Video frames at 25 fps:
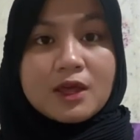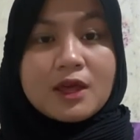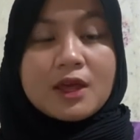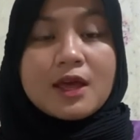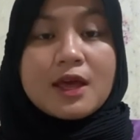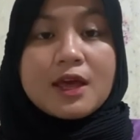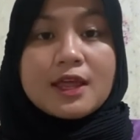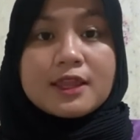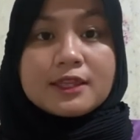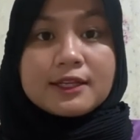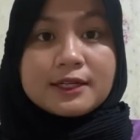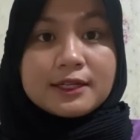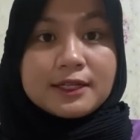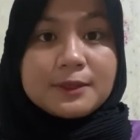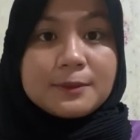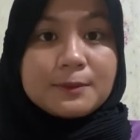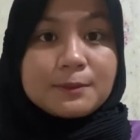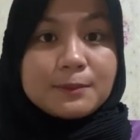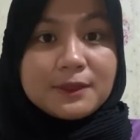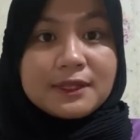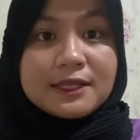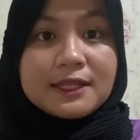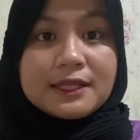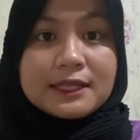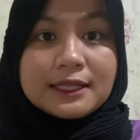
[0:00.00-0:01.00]
Third,
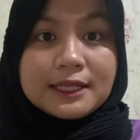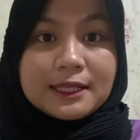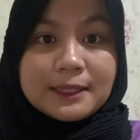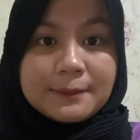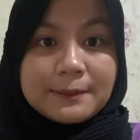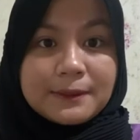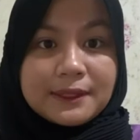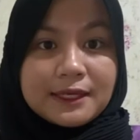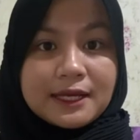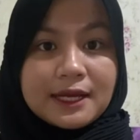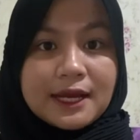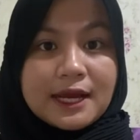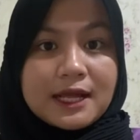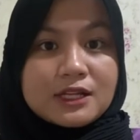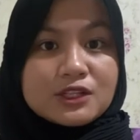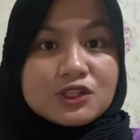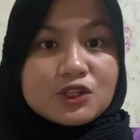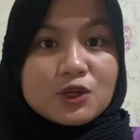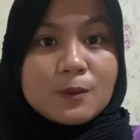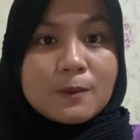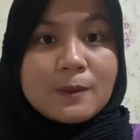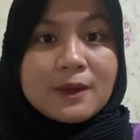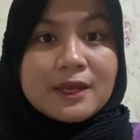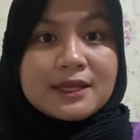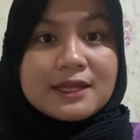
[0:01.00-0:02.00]
middle clipping,
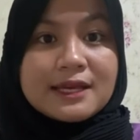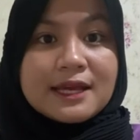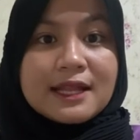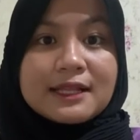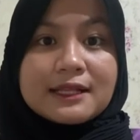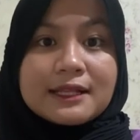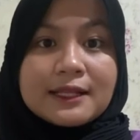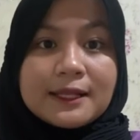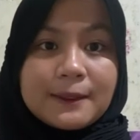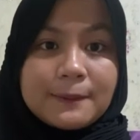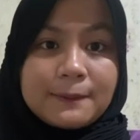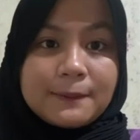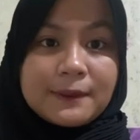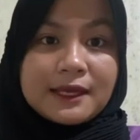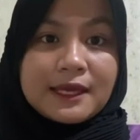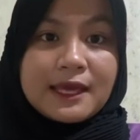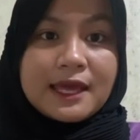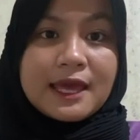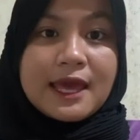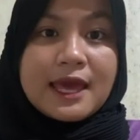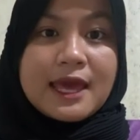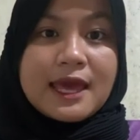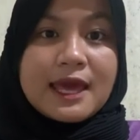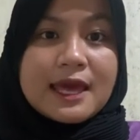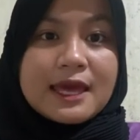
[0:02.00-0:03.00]
also medial clipping.
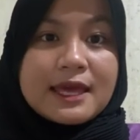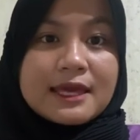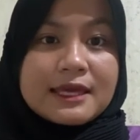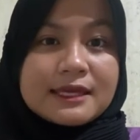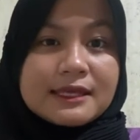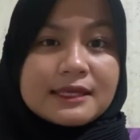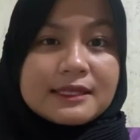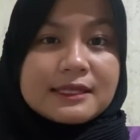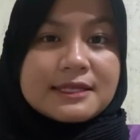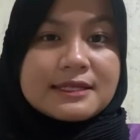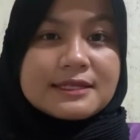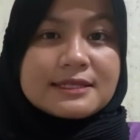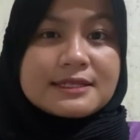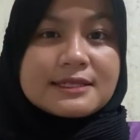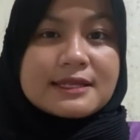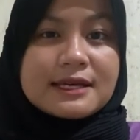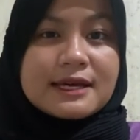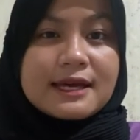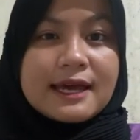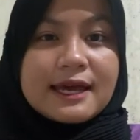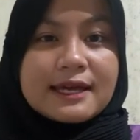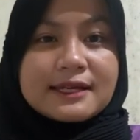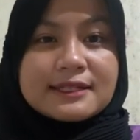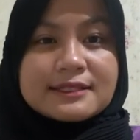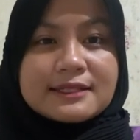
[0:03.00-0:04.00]
It is the
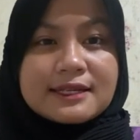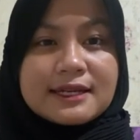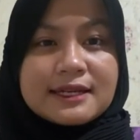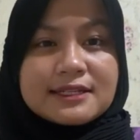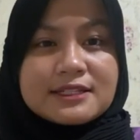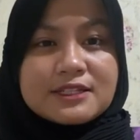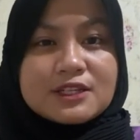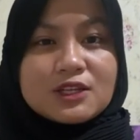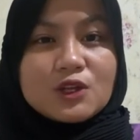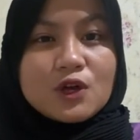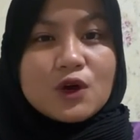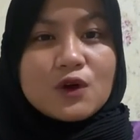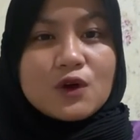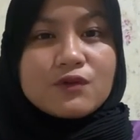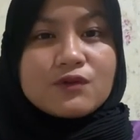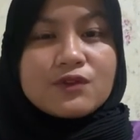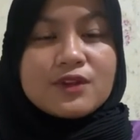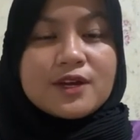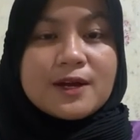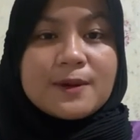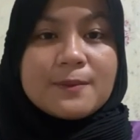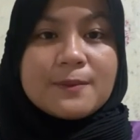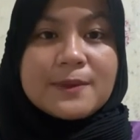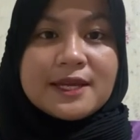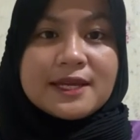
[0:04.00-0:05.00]
extraction of
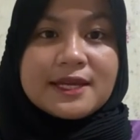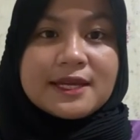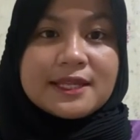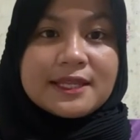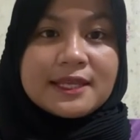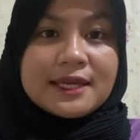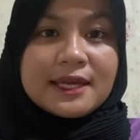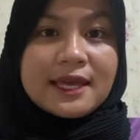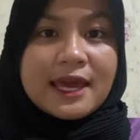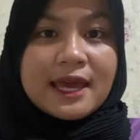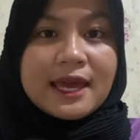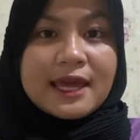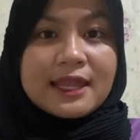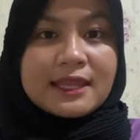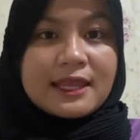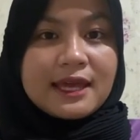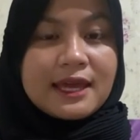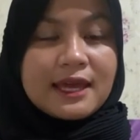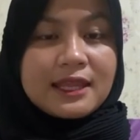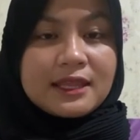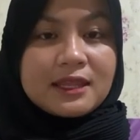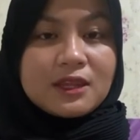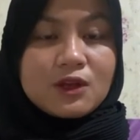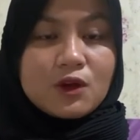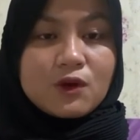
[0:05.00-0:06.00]
the beginning and
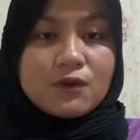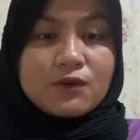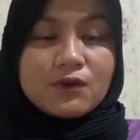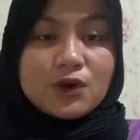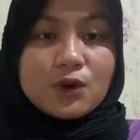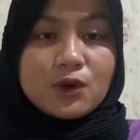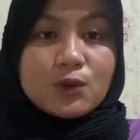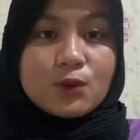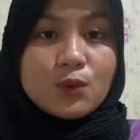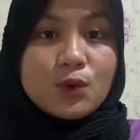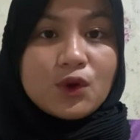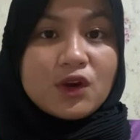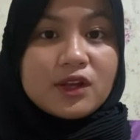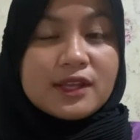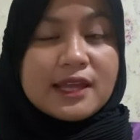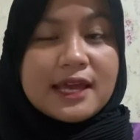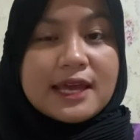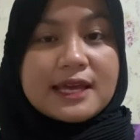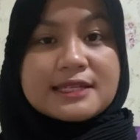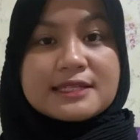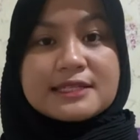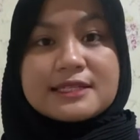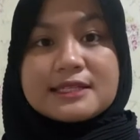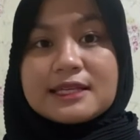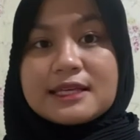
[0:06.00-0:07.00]
end of a word
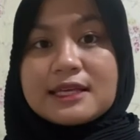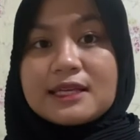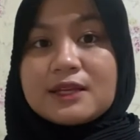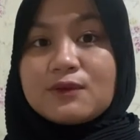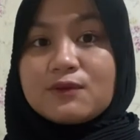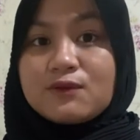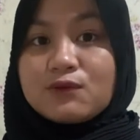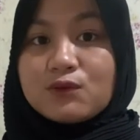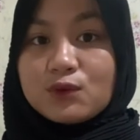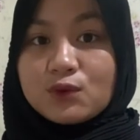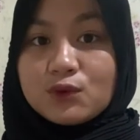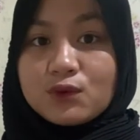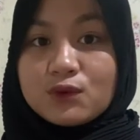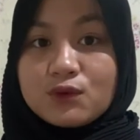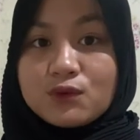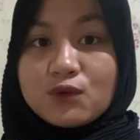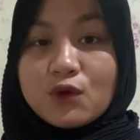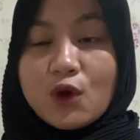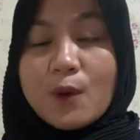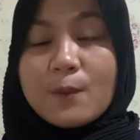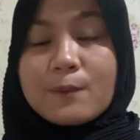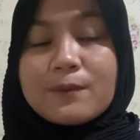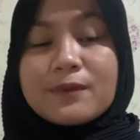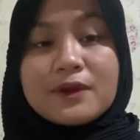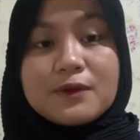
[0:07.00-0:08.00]
as in flu
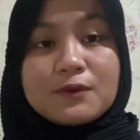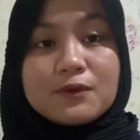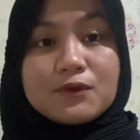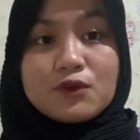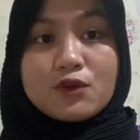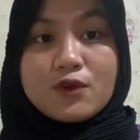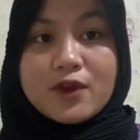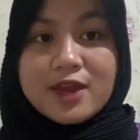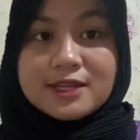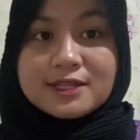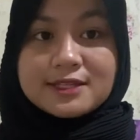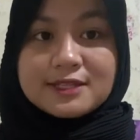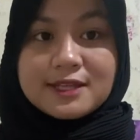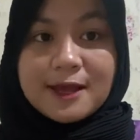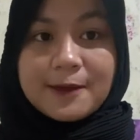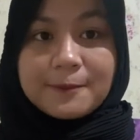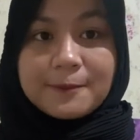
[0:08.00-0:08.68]
from influenza.